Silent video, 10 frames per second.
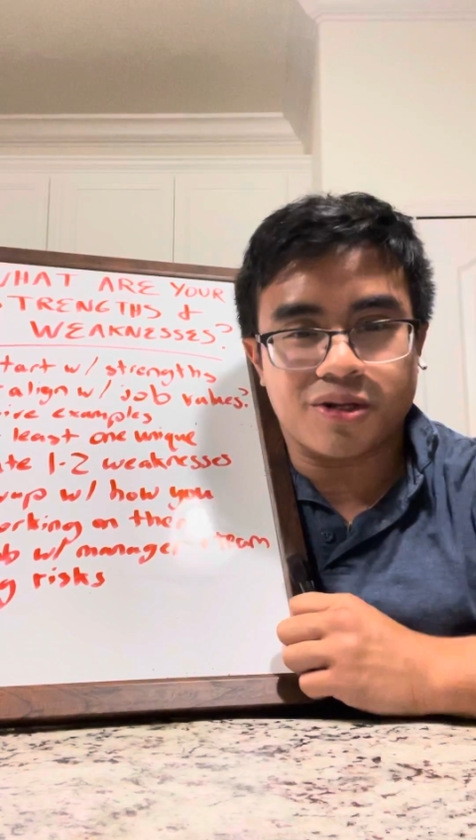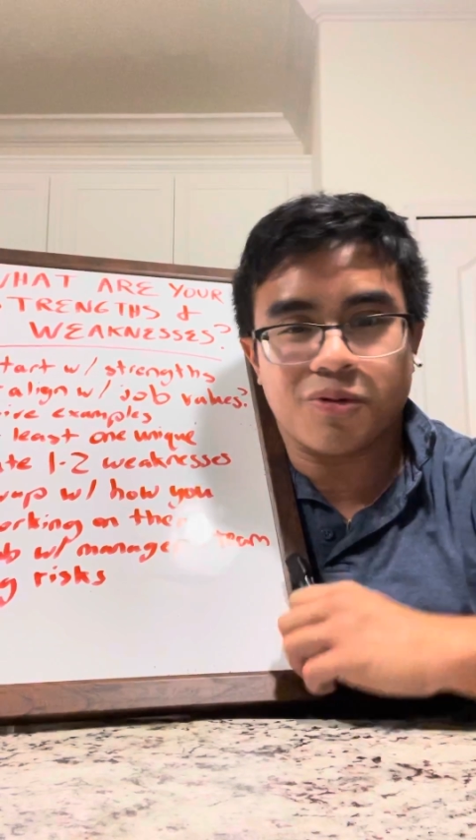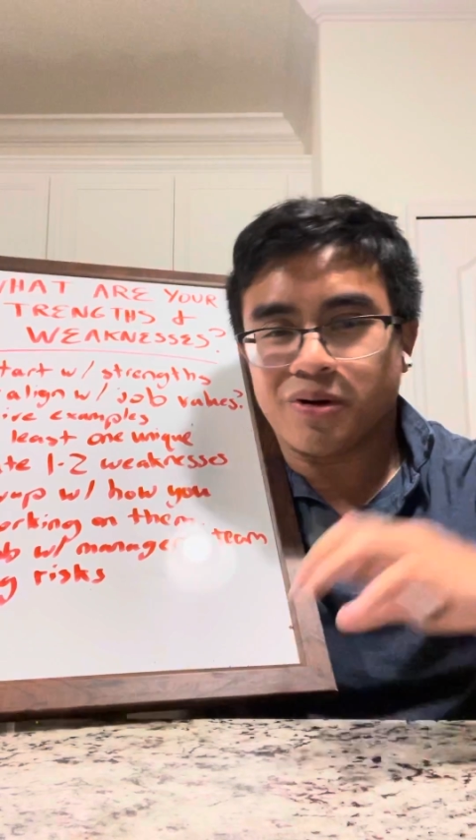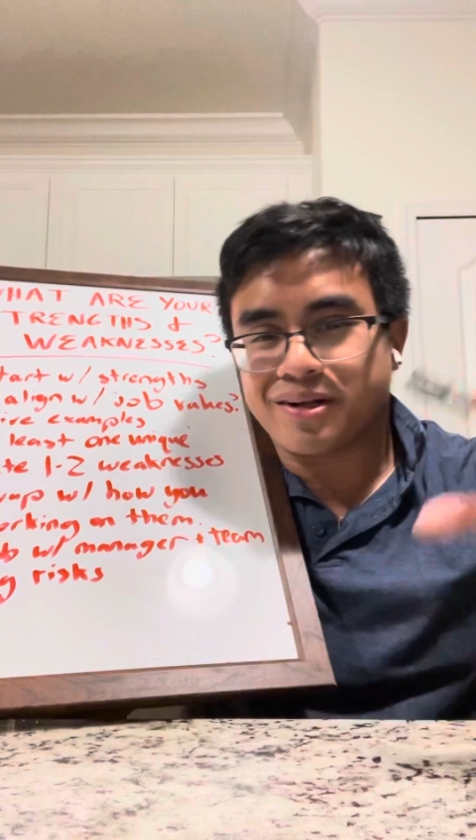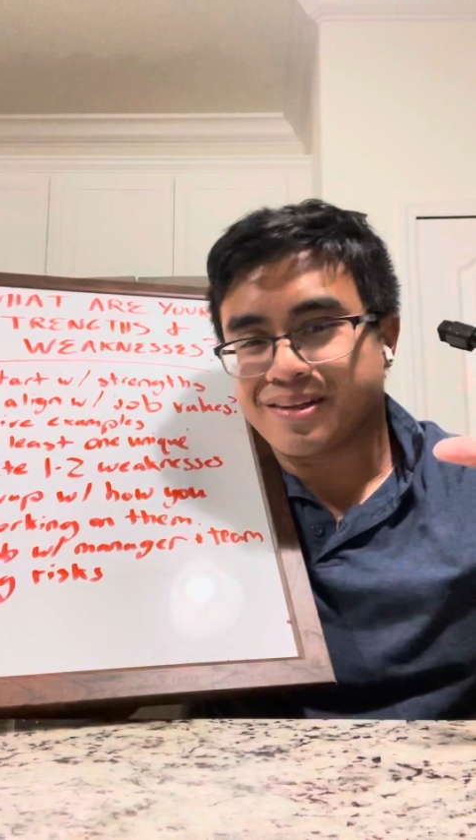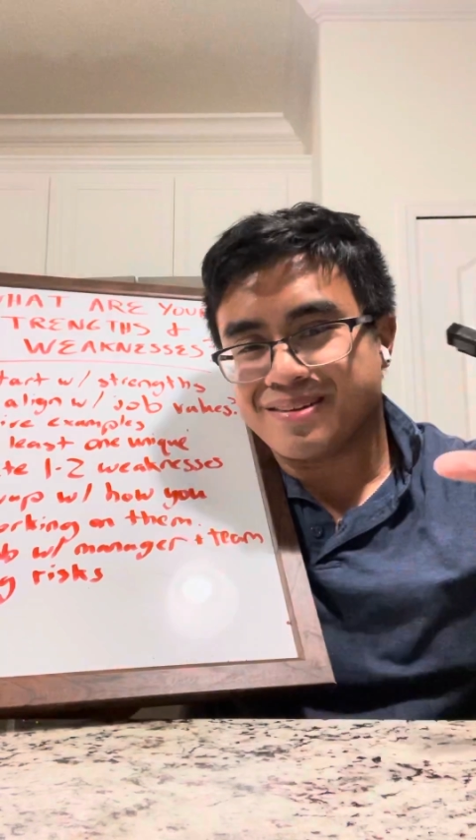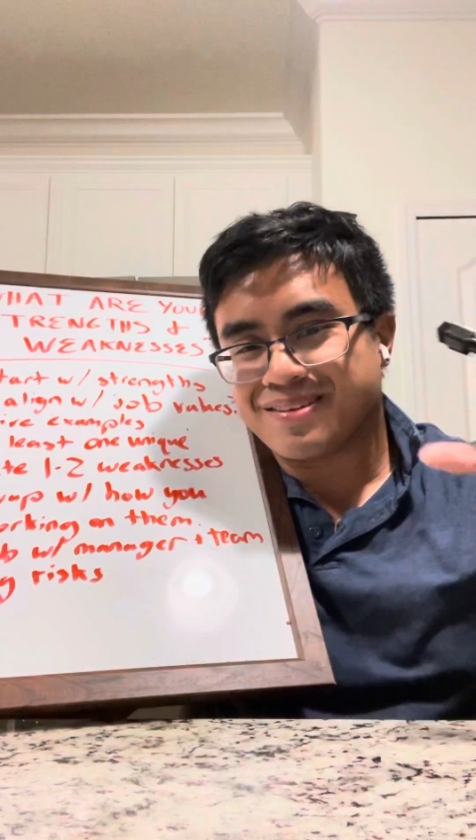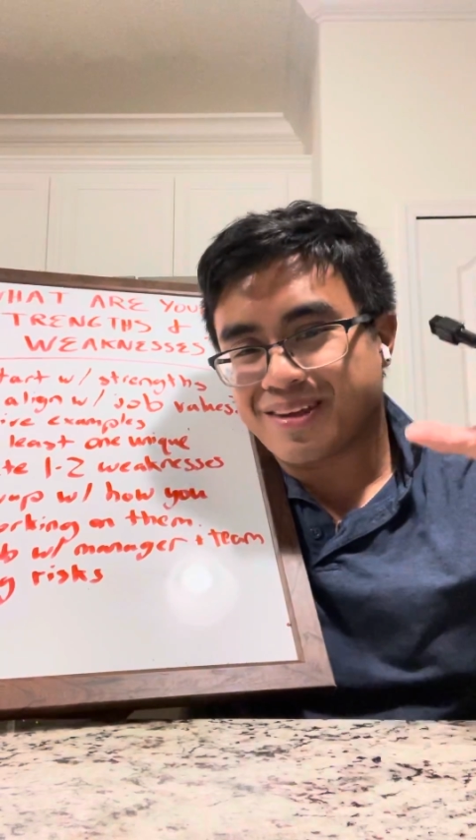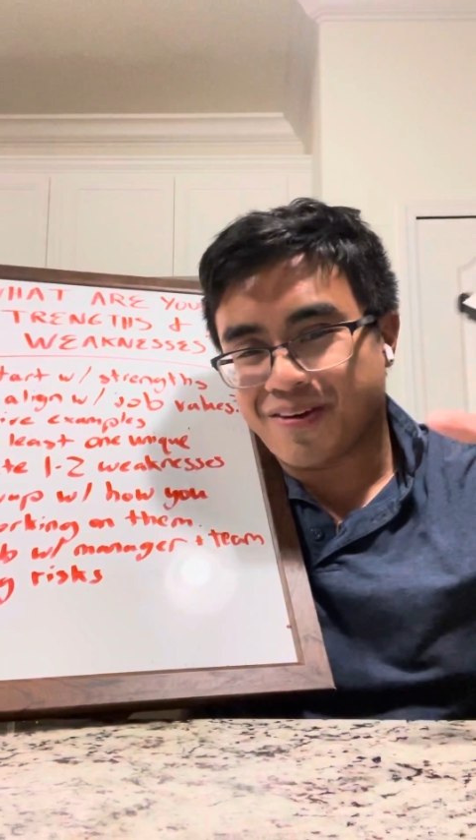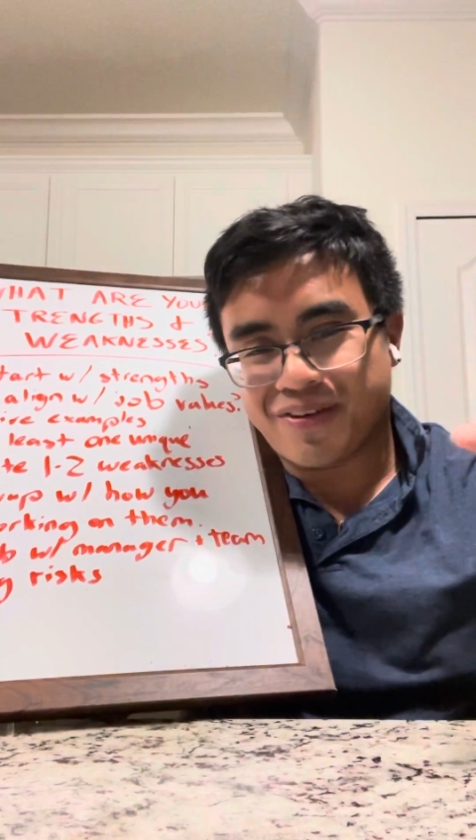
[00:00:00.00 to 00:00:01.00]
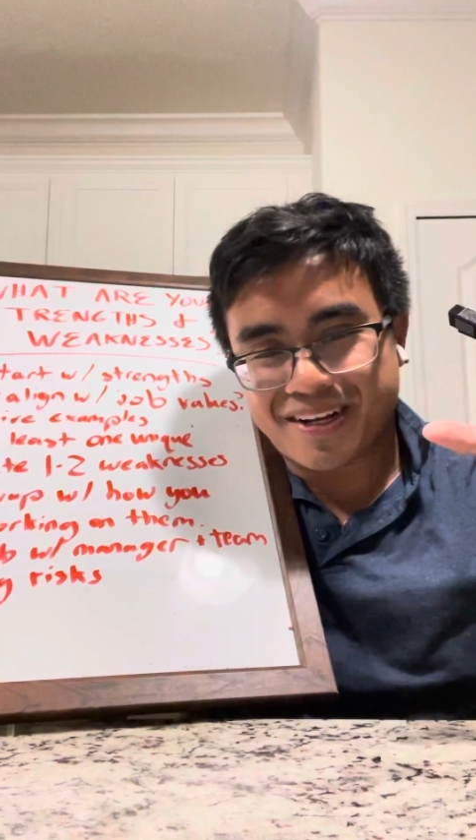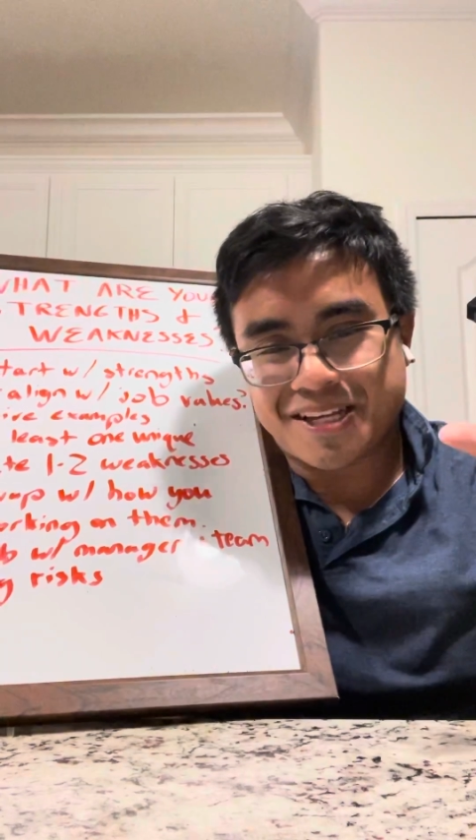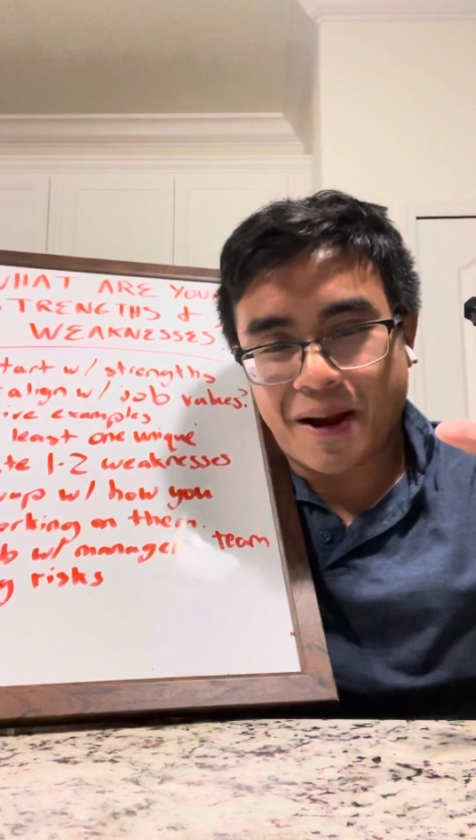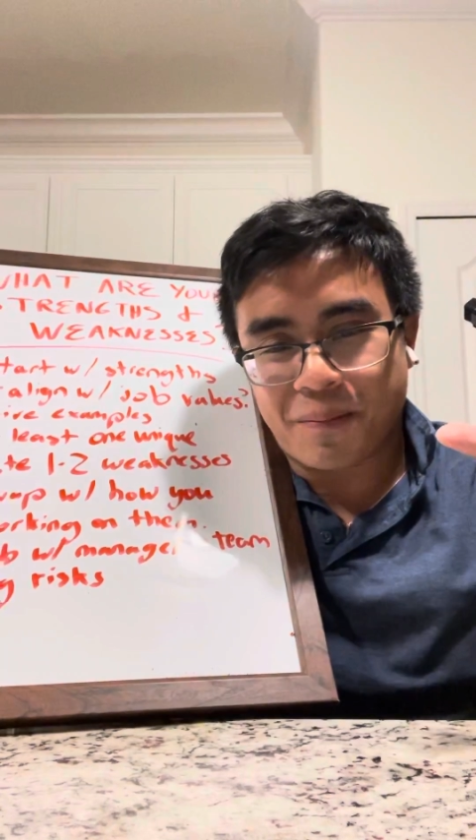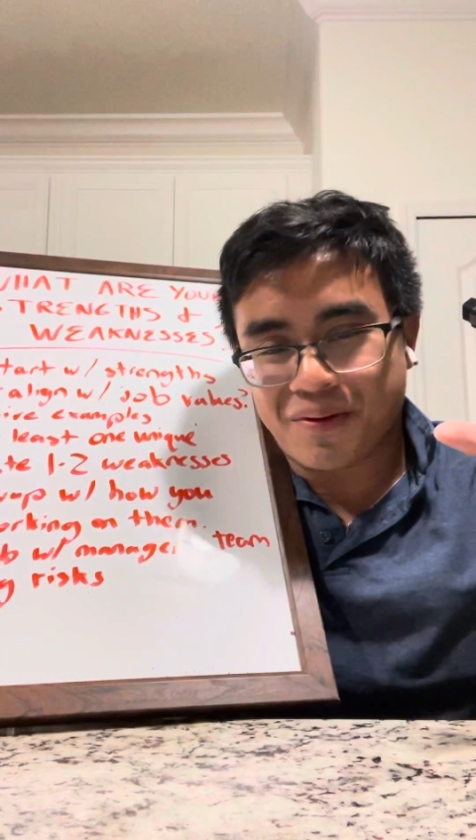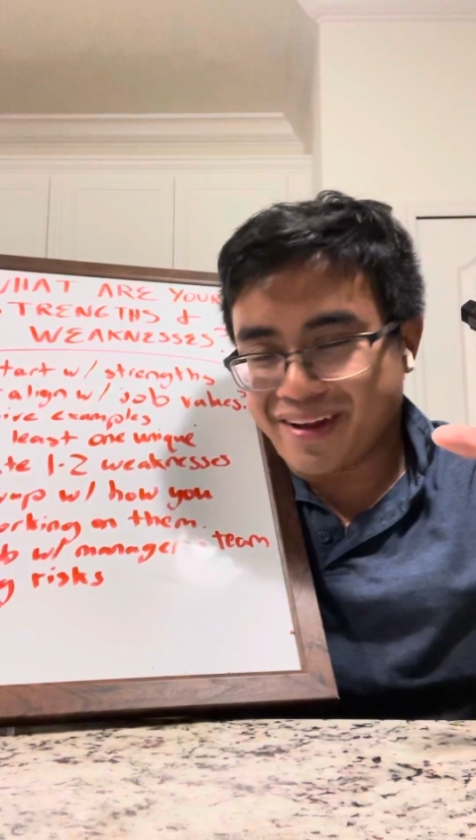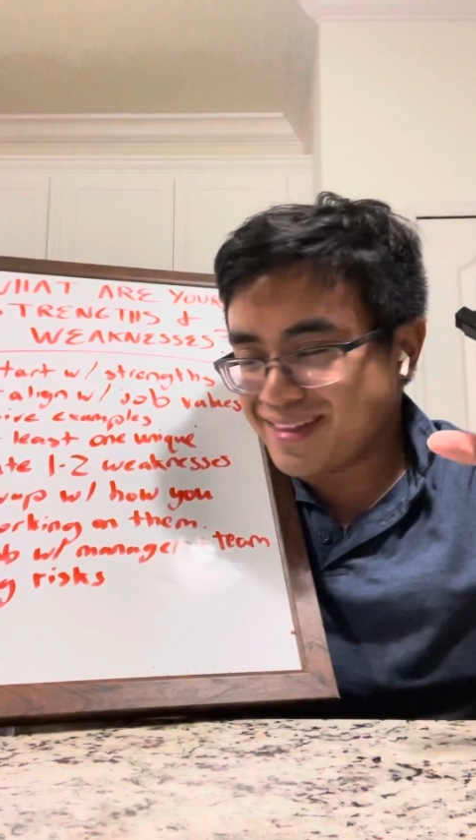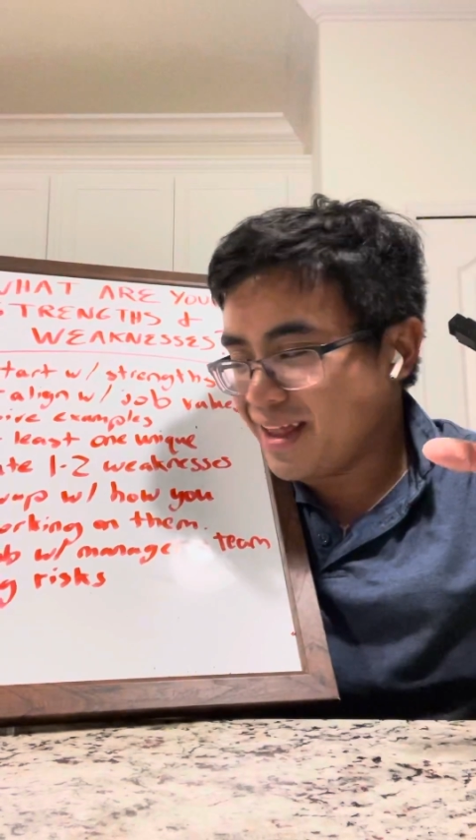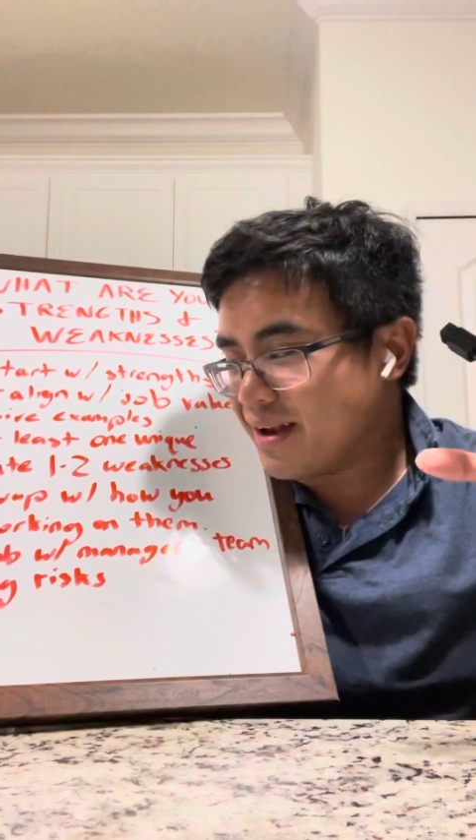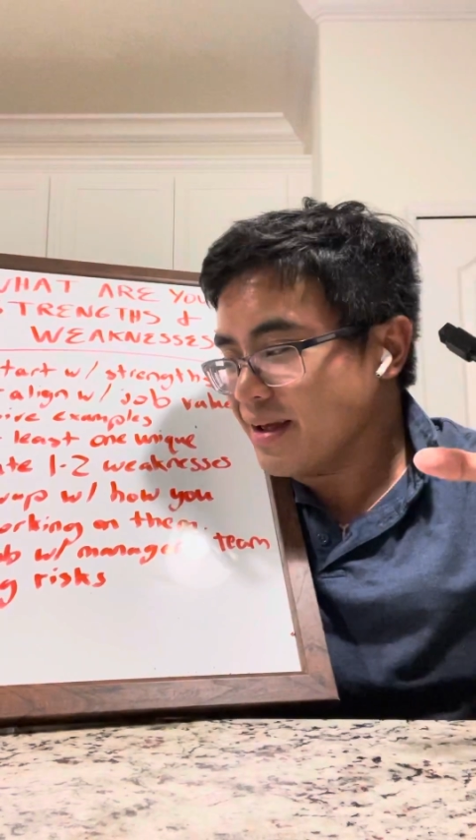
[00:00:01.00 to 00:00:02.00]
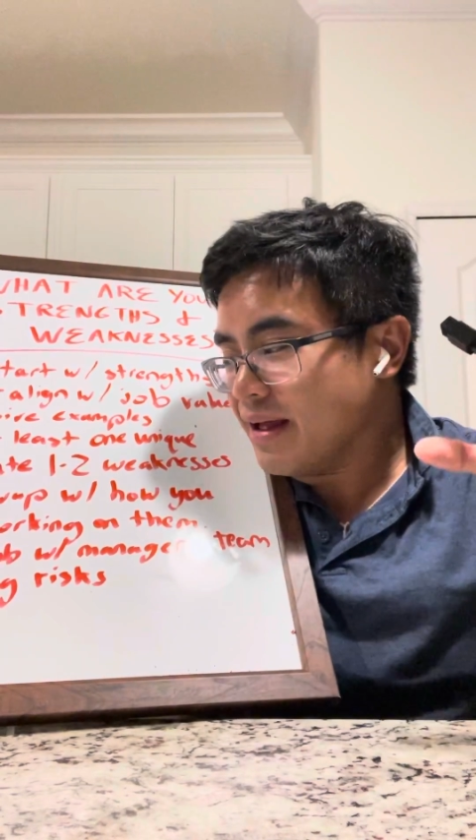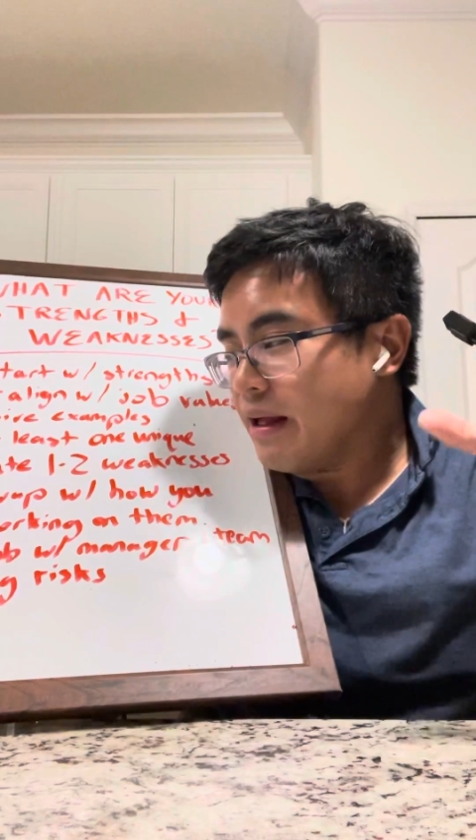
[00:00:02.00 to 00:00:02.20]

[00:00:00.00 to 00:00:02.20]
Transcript: You don't want to give an example like that.